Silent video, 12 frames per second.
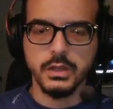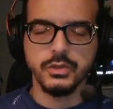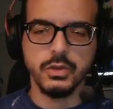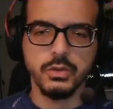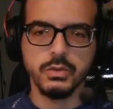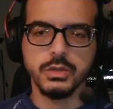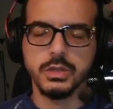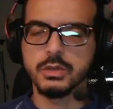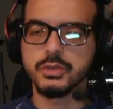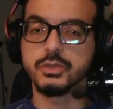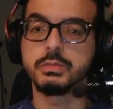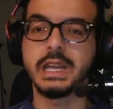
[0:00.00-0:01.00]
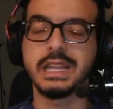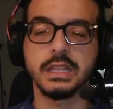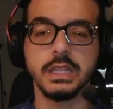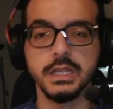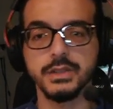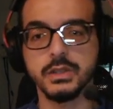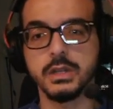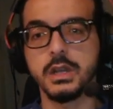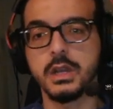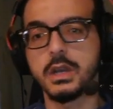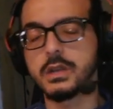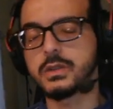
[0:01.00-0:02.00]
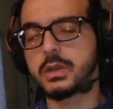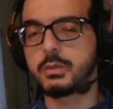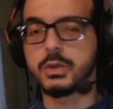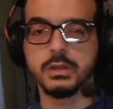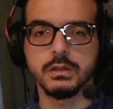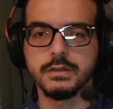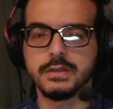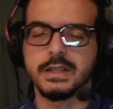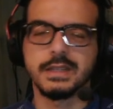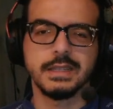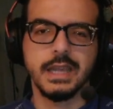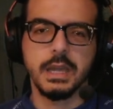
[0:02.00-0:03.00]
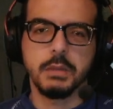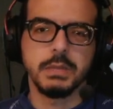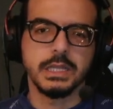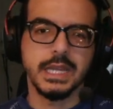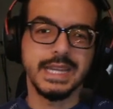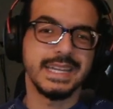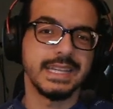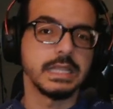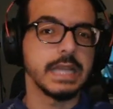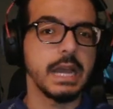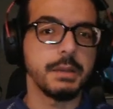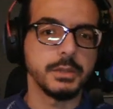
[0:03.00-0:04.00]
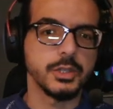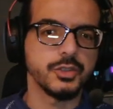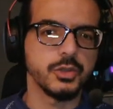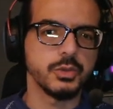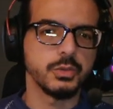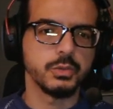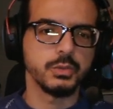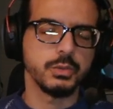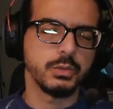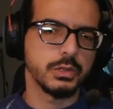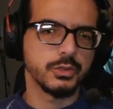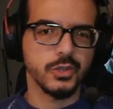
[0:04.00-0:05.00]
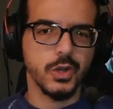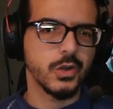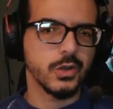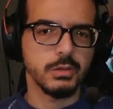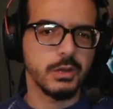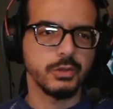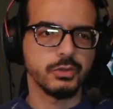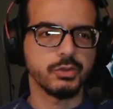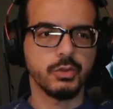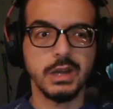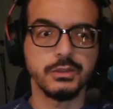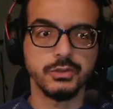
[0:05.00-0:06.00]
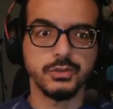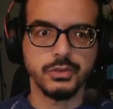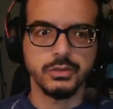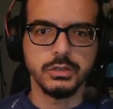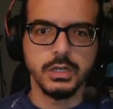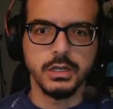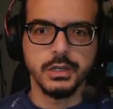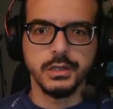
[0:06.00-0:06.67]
So they should be at least someone that can be taken damage. So we're talking about riders.